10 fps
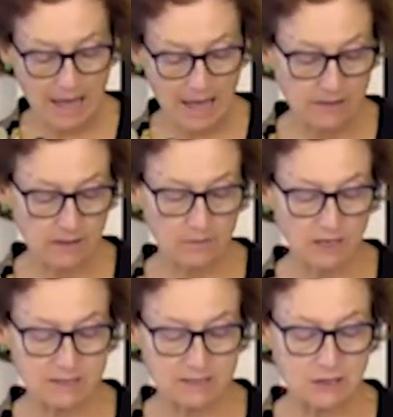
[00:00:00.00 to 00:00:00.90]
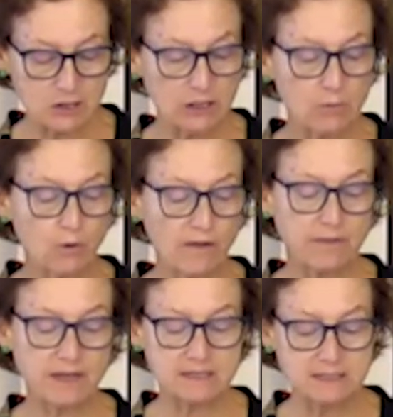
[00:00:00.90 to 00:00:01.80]
And essentially,
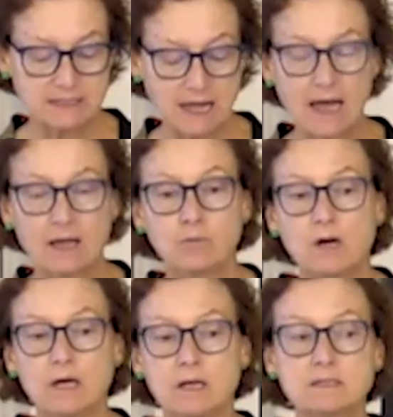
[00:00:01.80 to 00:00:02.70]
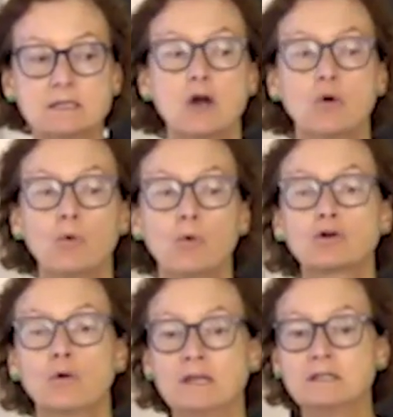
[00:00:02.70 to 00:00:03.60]
what they said was we're
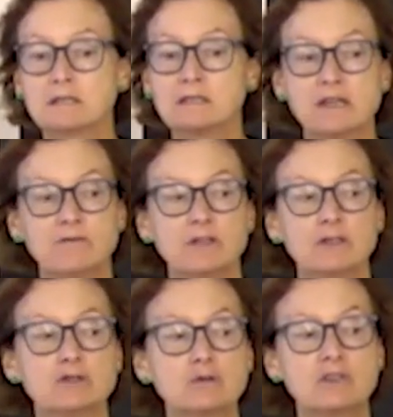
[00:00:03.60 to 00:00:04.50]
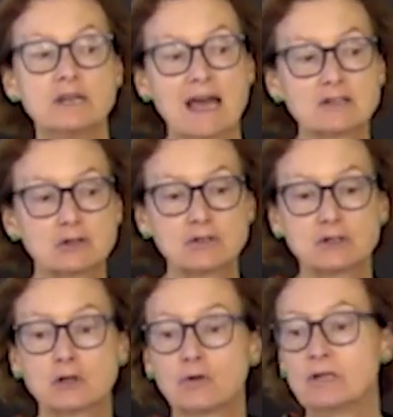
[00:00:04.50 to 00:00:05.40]
going to leave it to the National
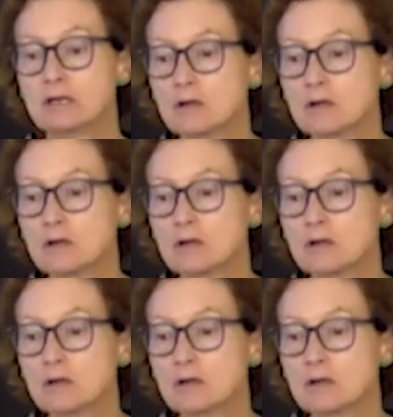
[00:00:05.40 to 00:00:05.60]
Security